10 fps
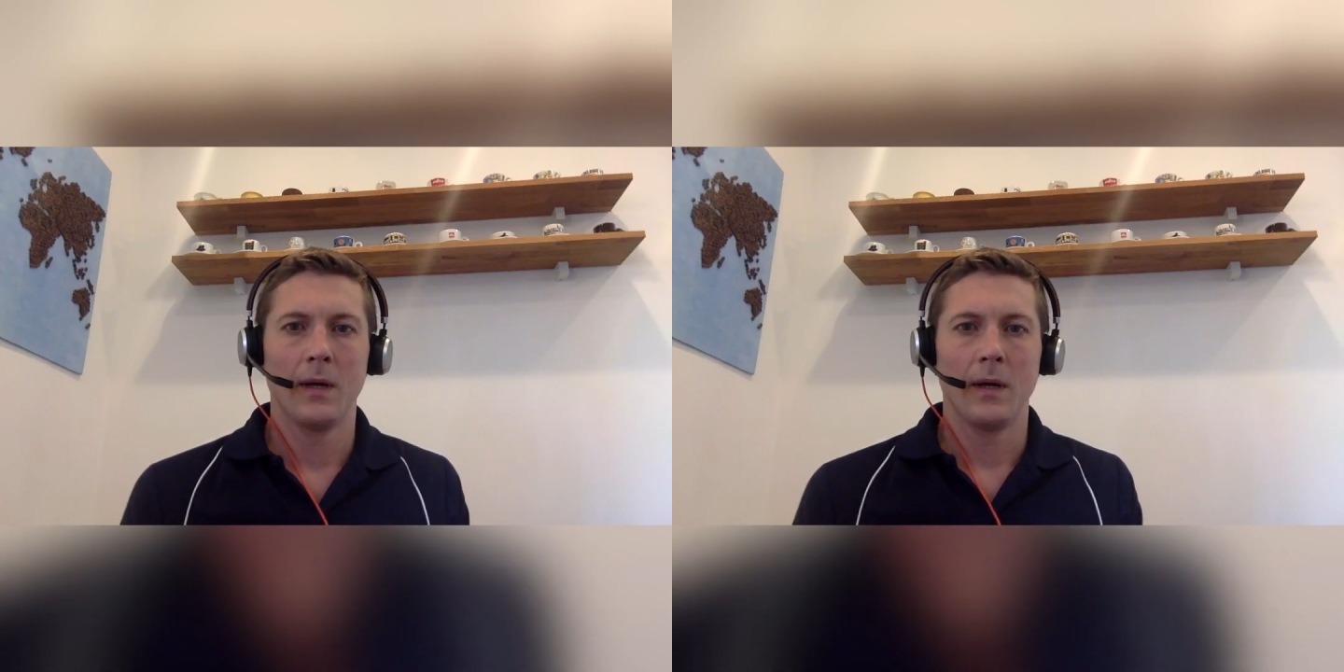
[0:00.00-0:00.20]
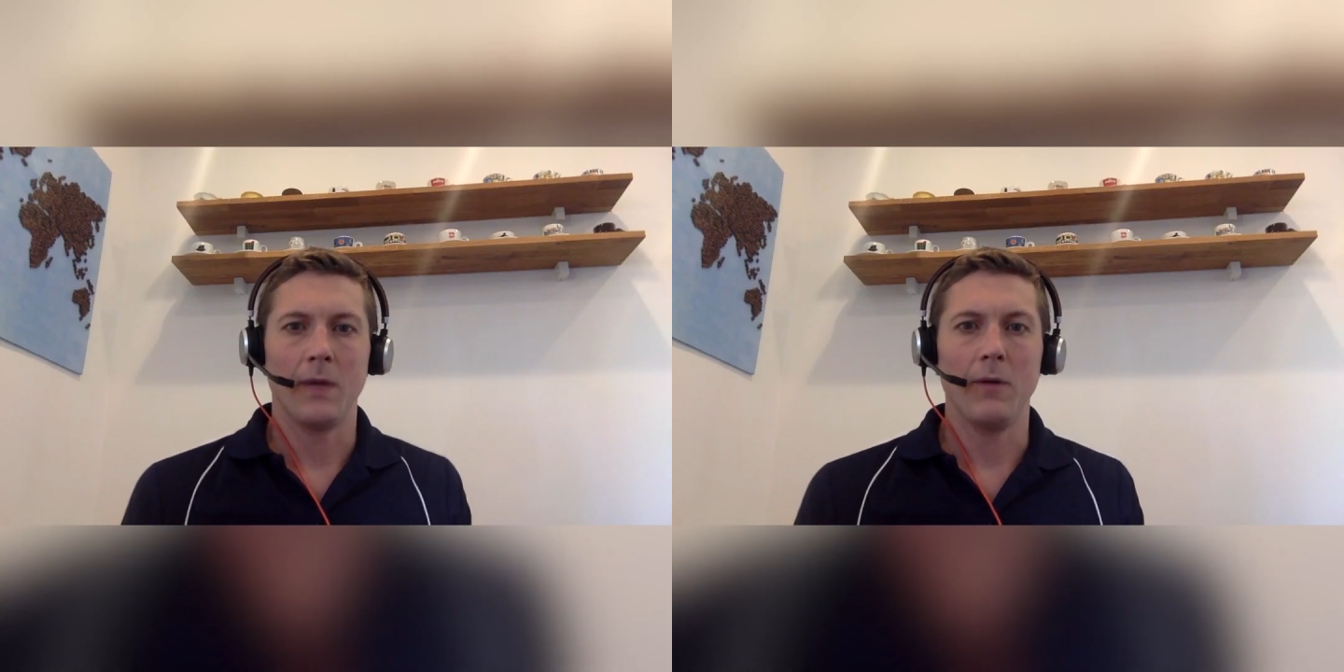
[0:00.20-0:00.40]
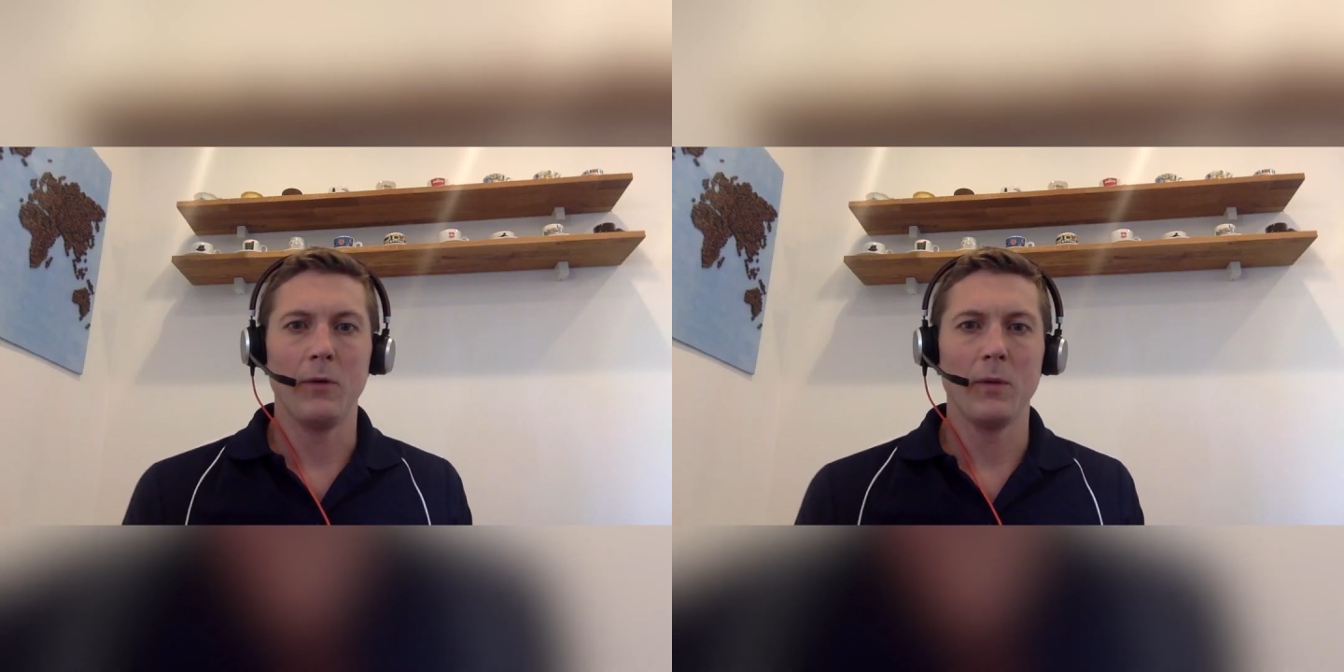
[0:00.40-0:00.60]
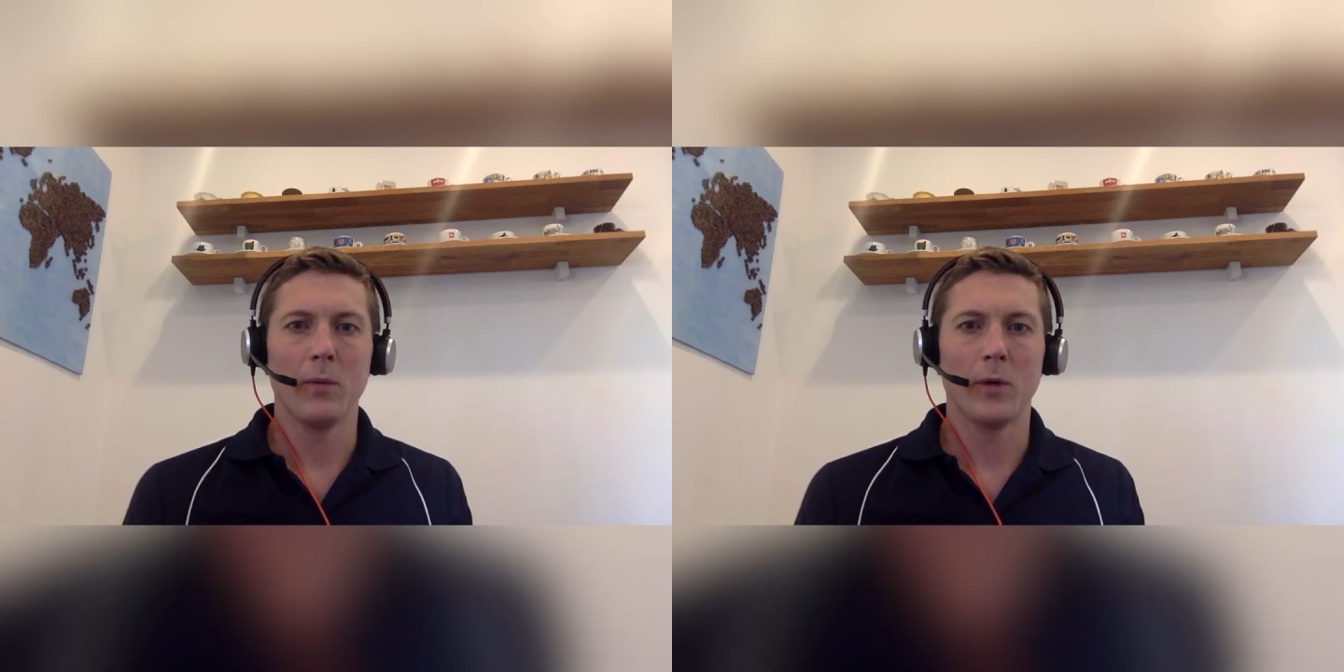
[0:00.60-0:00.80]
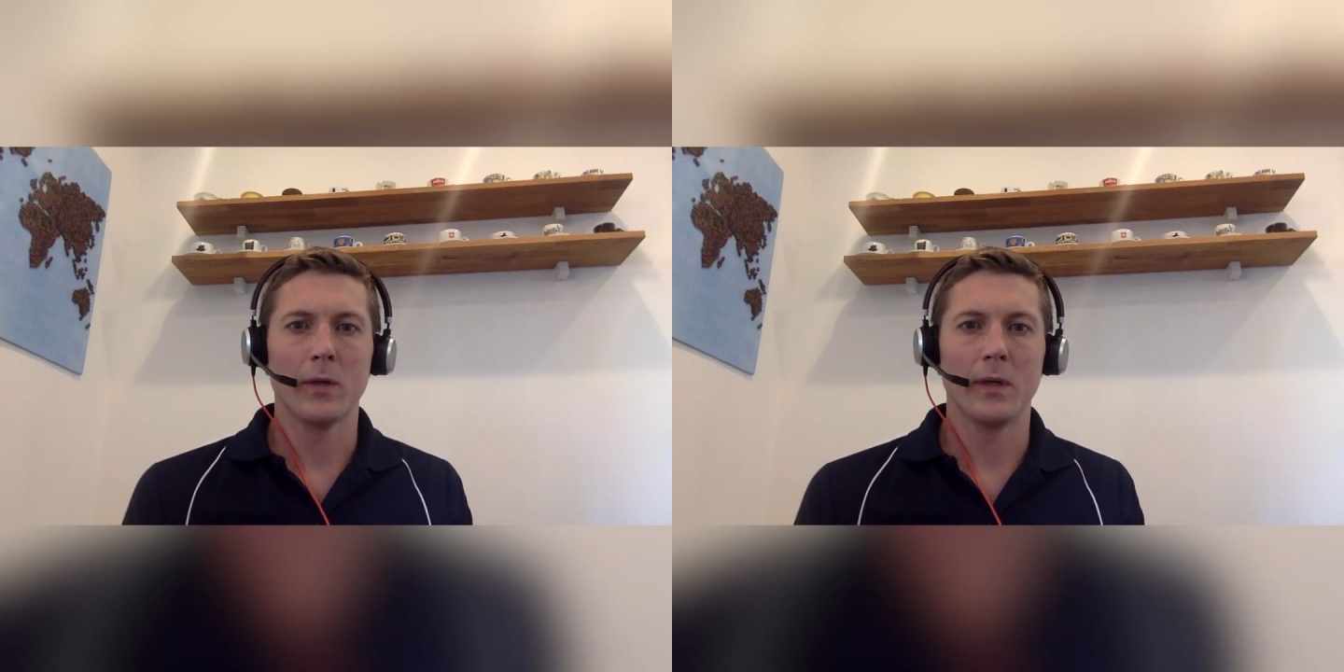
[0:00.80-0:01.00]
A very
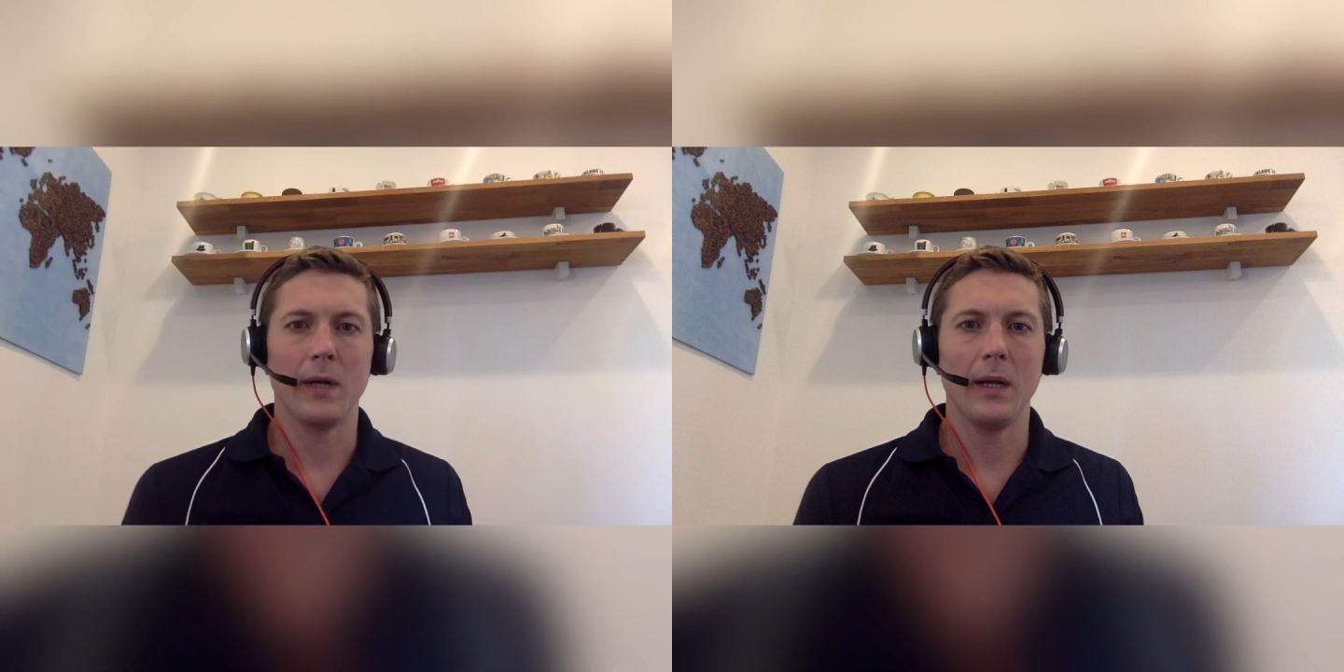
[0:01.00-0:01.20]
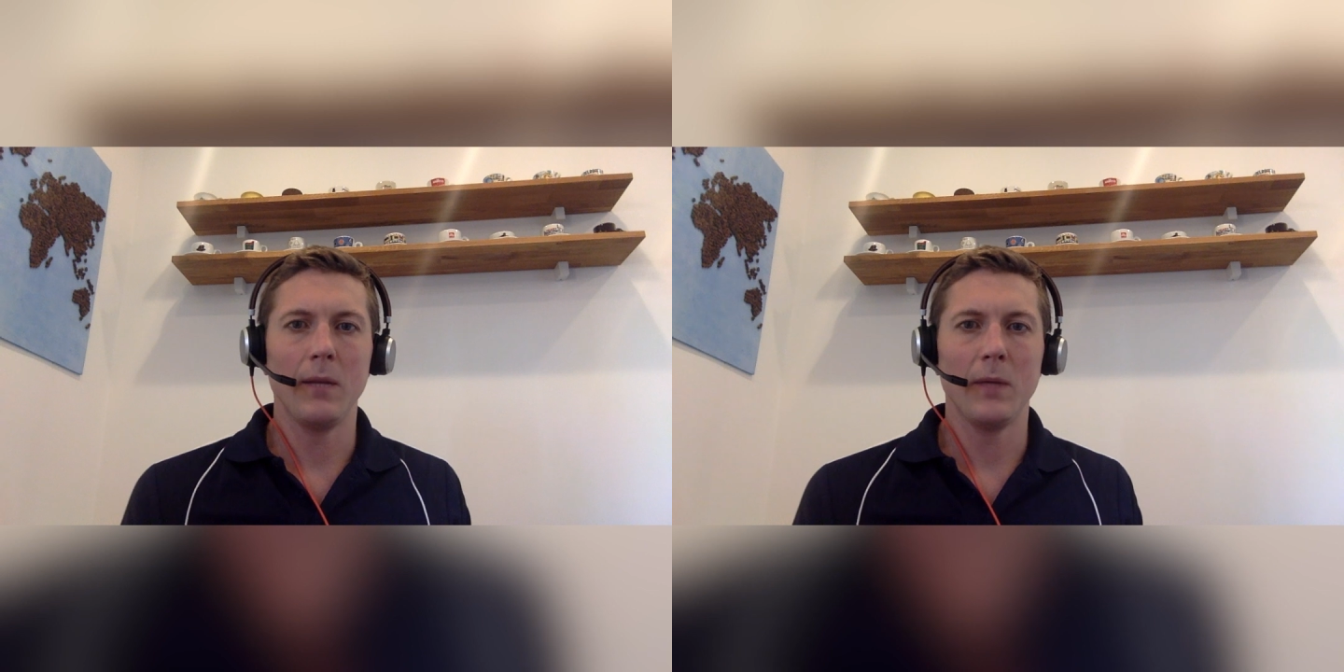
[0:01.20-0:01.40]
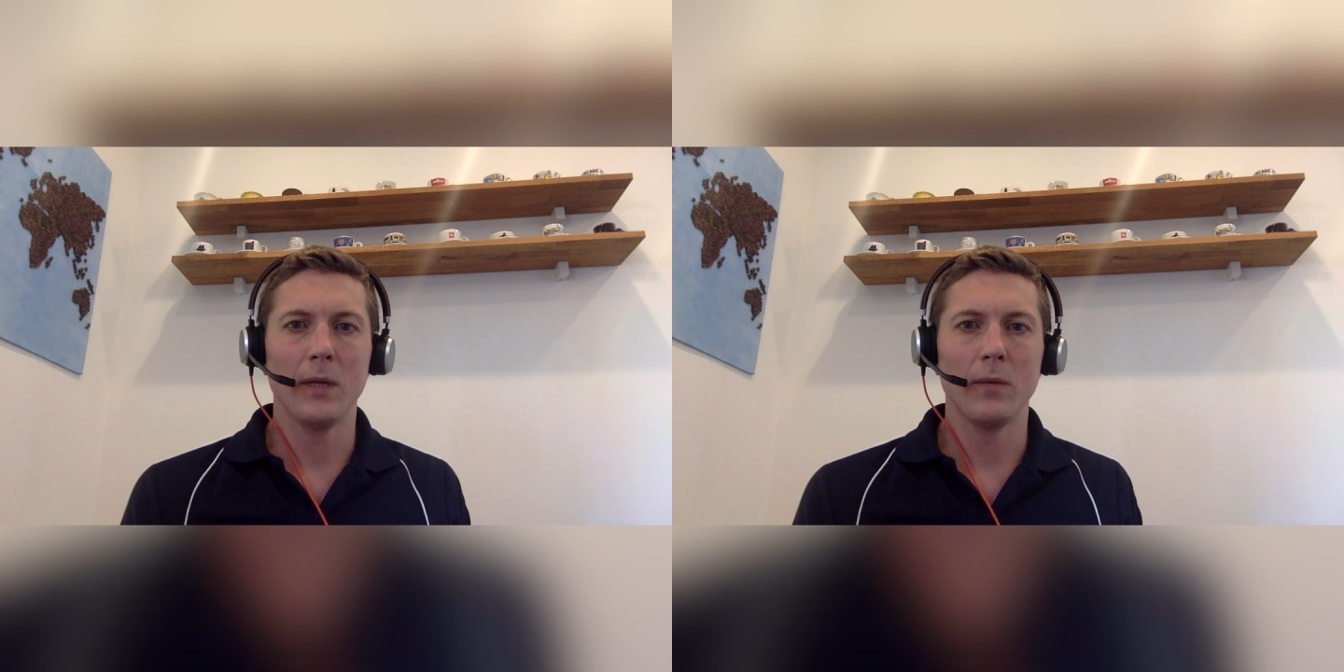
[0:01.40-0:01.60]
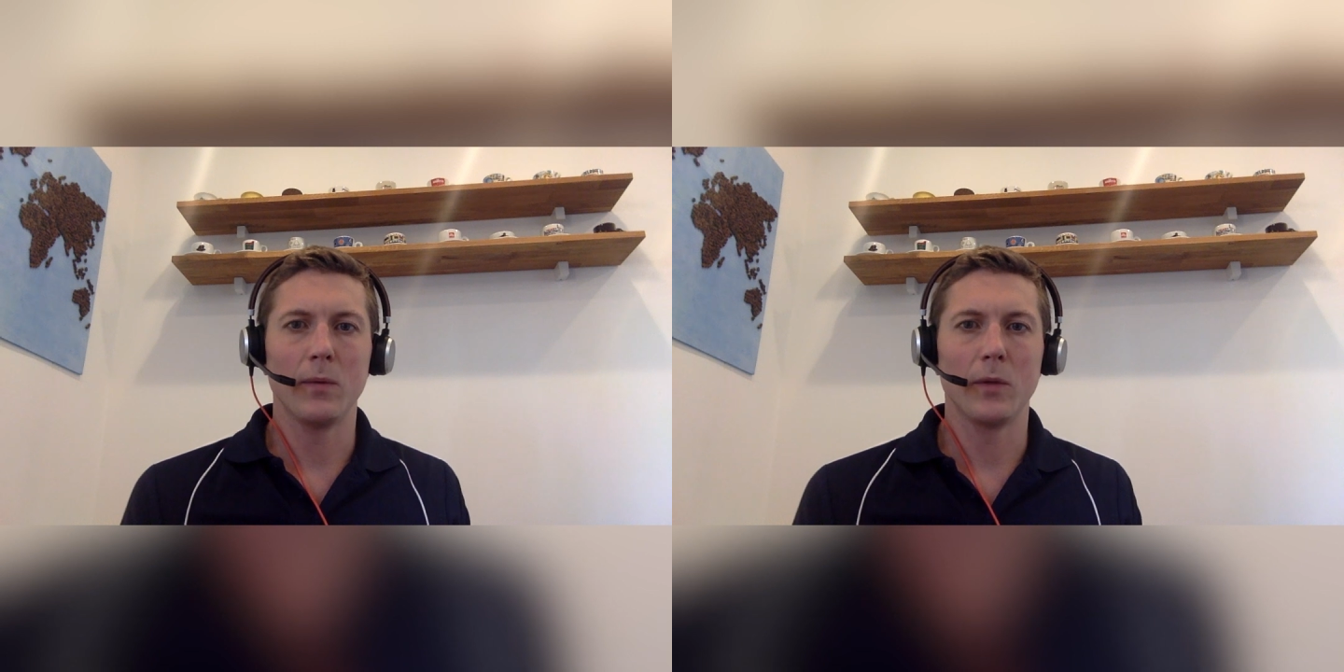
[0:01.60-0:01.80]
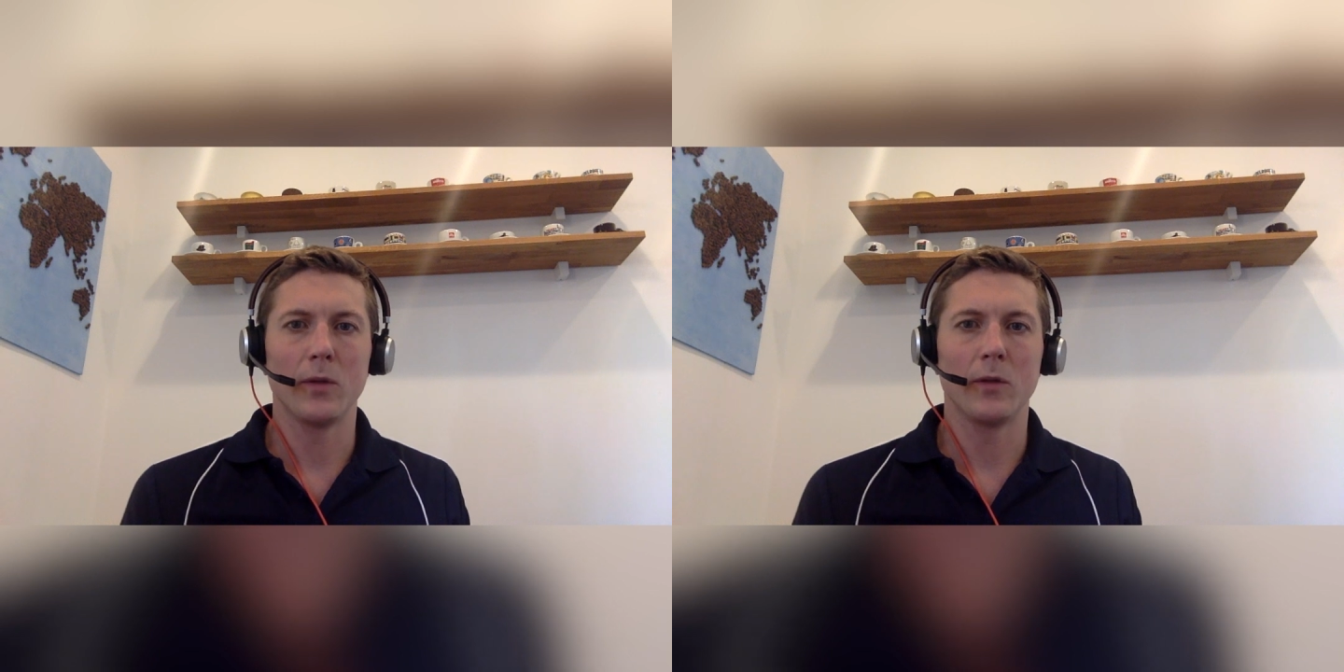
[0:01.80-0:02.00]
important element we want